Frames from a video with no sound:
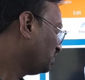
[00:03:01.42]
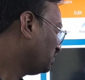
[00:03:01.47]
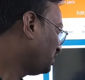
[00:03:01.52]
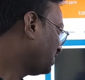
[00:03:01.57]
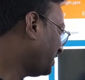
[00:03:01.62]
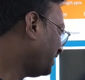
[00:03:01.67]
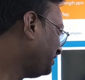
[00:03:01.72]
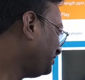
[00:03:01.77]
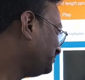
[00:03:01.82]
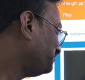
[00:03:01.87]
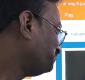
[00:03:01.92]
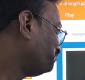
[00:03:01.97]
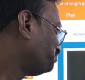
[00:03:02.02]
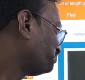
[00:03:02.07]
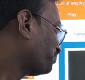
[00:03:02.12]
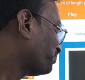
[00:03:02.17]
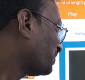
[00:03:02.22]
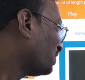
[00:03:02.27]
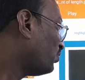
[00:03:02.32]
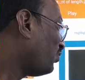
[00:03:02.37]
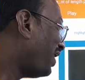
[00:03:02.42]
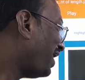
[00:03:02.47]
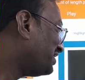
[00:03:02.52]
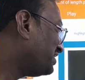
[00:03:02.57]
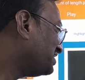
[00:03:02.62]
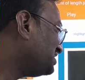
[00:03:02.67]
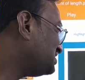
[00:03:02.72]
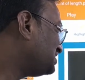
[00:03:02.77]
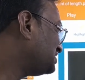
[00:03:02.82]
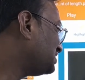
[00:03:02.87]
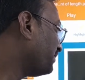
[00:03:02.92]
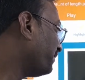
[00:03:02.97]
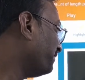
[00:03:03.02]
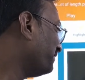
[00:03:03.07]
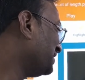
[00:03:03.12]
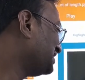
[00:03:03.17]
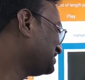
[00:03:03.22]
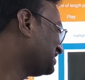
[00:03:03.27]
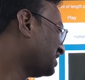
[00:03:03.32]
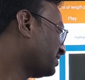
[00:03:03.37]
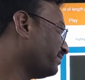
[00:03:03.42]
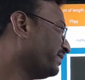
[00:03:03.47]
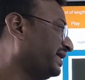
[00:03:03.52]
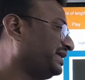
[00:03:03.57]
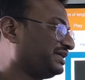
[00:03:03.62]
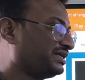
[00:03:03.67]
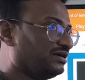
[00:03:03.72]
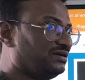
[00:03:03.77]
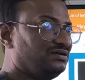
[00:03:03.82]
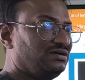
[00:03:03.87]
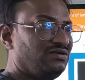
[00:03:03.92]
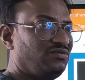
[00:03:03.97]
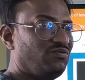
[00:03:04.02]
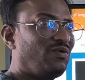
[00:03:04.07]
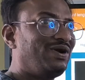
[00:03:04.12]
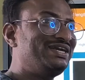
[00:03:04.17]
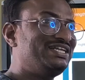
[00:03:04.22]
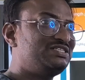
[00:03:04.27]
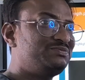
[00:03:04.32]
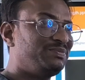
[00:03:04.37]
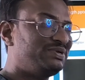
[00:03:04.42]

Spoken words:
Right? What is measurement? What is